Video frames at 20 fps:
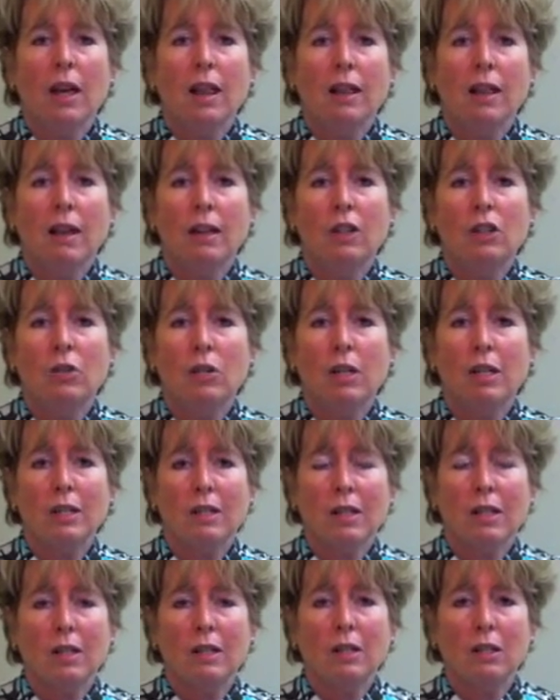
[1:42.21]
That address
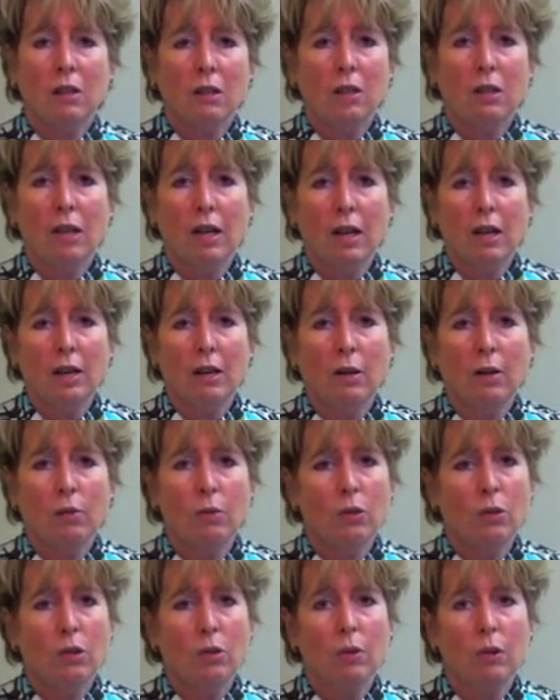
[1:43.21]
is on the HUD Home
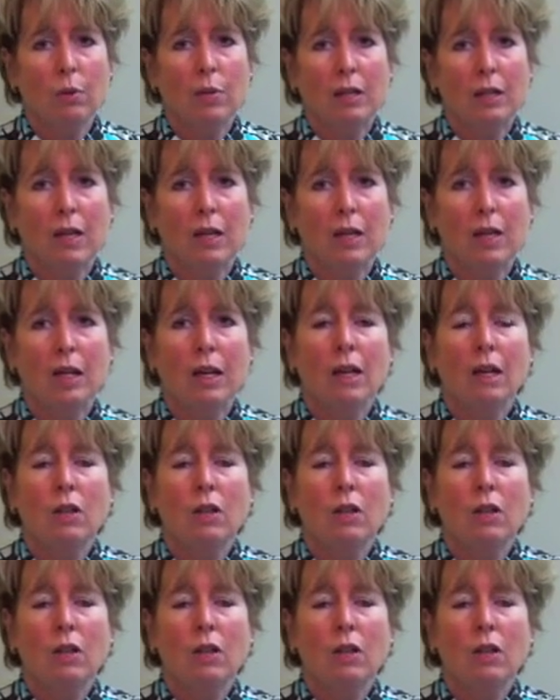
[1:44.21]
Store website.